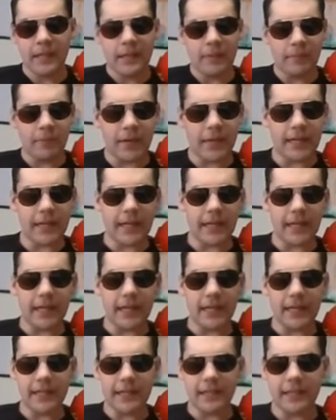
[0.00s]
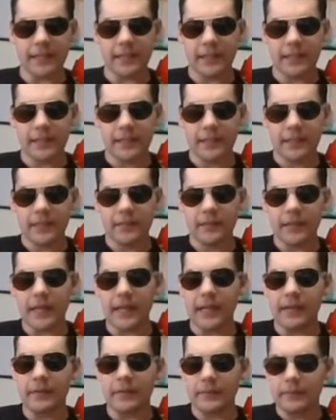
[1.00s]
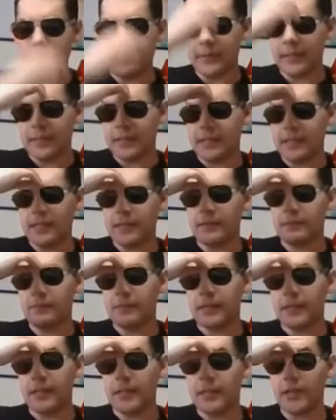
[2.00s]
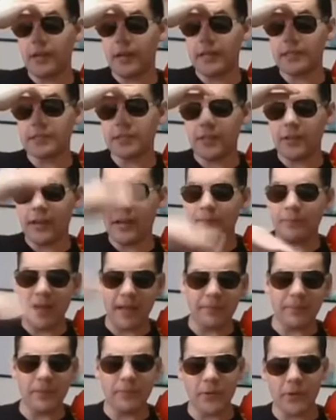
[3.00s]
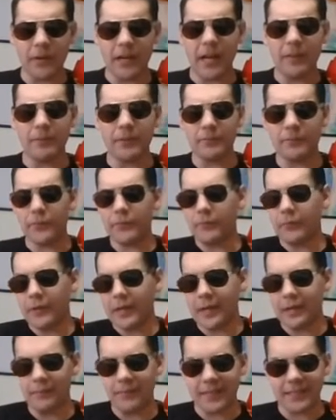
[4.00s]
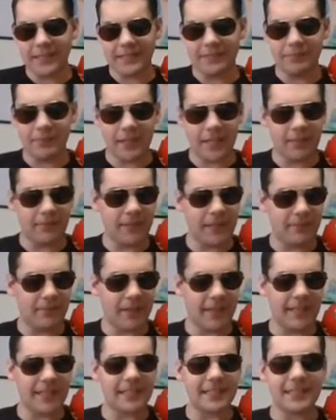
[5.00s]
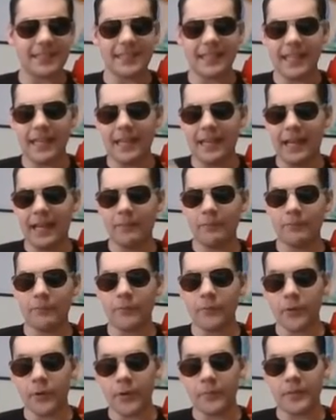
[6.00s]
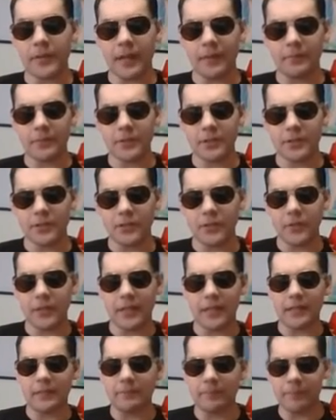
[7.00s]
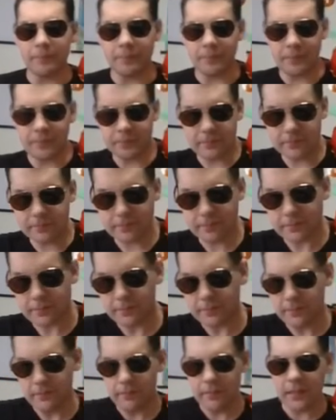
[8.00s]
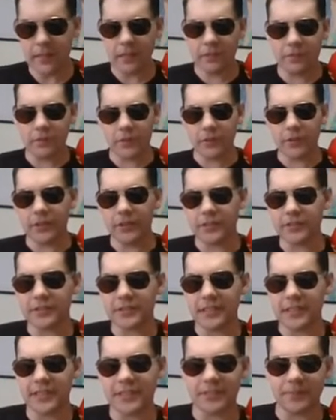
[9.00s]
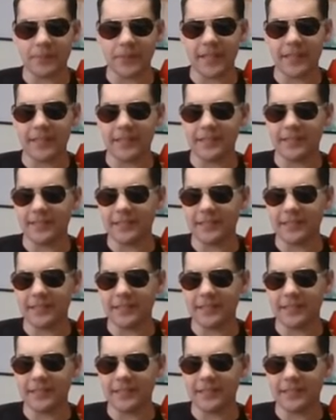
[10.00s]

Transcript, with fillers: But uh, yeah, but uh, but here, uh, so I've, I've been more. I've been what I meant. To, what I mean by this is that I've warmed up to um, foreigners in Japan,